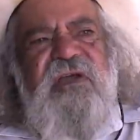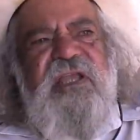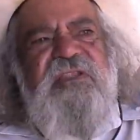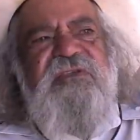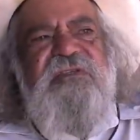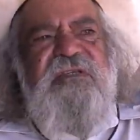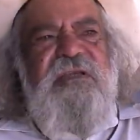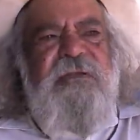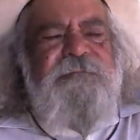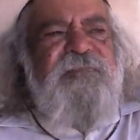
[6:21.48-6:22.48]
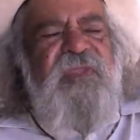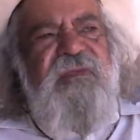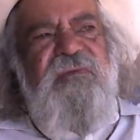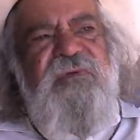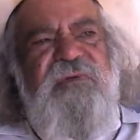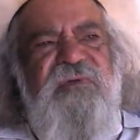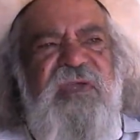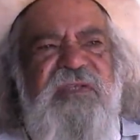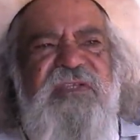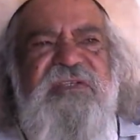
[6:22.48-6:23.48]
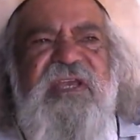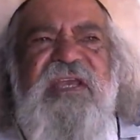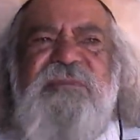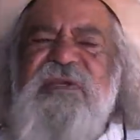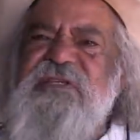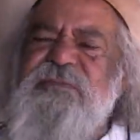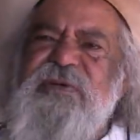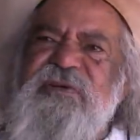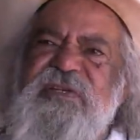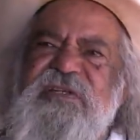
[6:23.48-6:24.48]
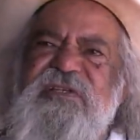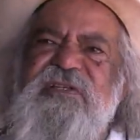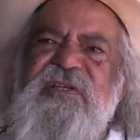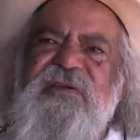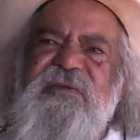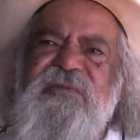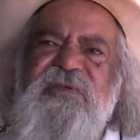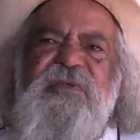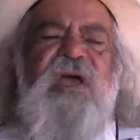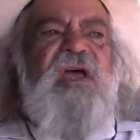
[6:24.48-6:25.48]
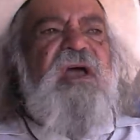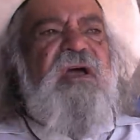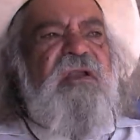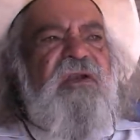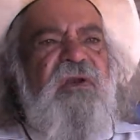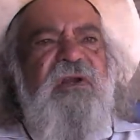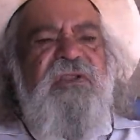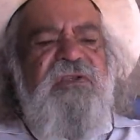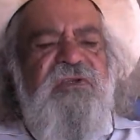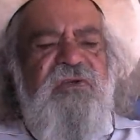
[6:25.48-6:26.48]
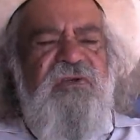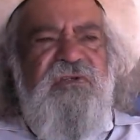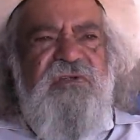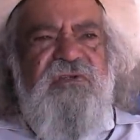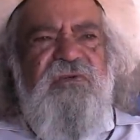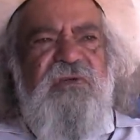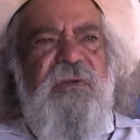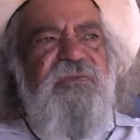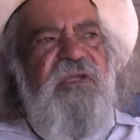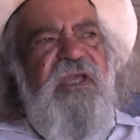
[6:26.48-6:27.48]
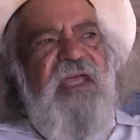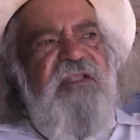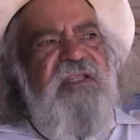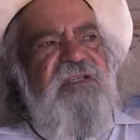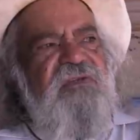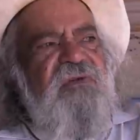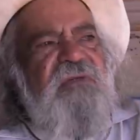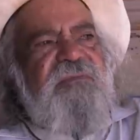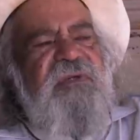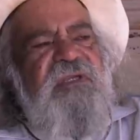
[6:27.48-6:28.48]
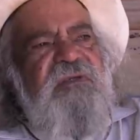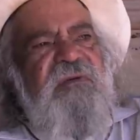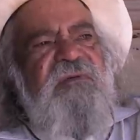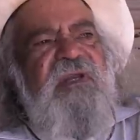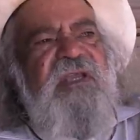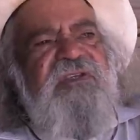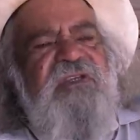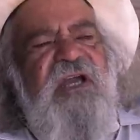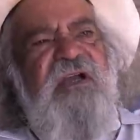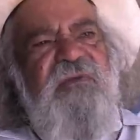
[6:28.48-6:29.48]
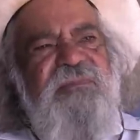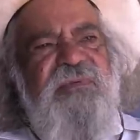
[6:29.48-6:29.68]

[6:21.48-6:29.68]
like this would have had the same experience, you know. Because a lot of the churches took up, the Catholic took a big chunk of